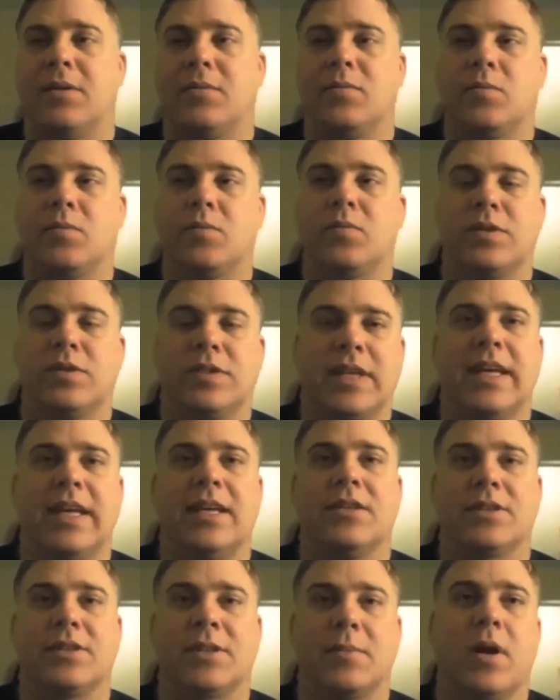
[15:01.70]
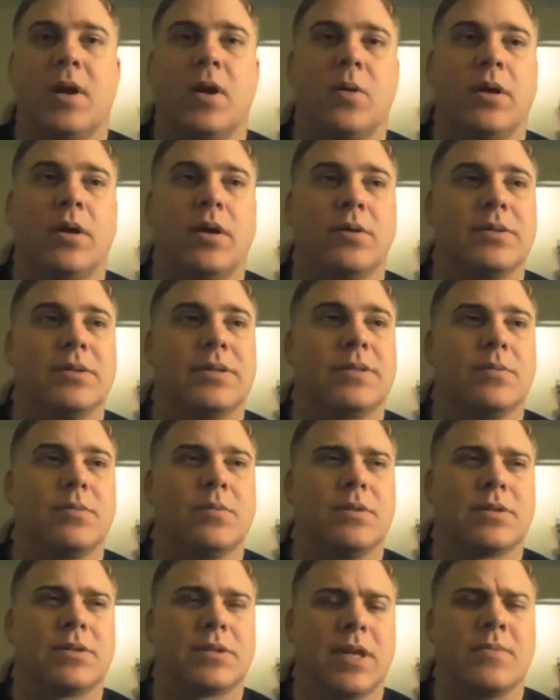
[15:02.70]
and was eating some ho-hos,
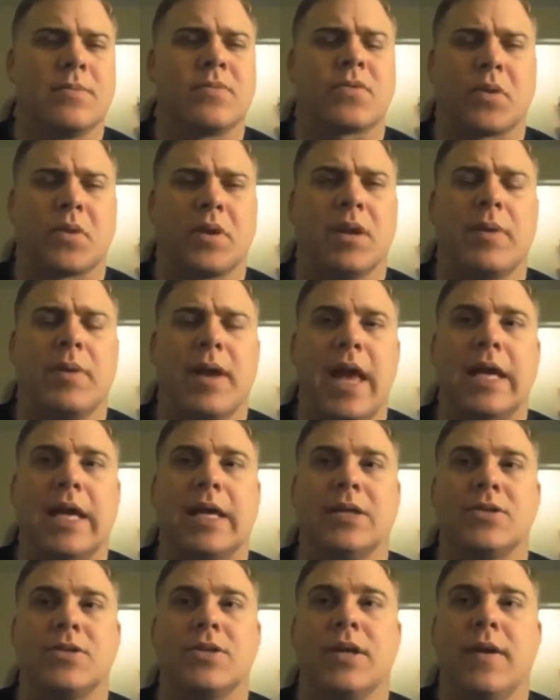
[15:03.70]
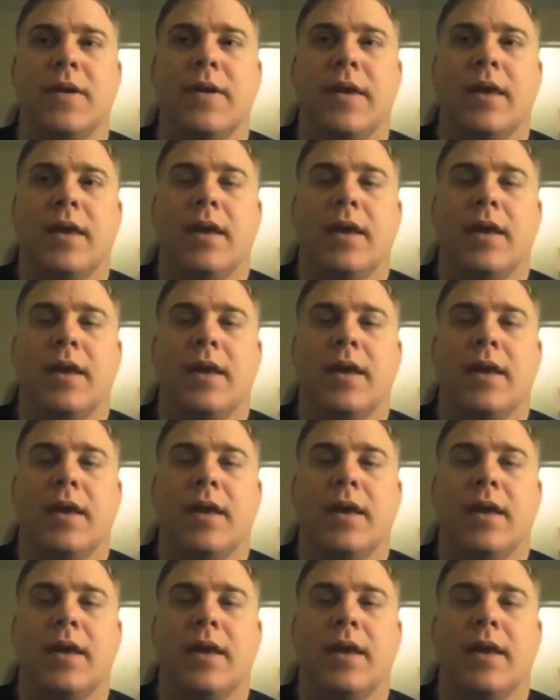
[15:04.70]
which comes 3 in a package.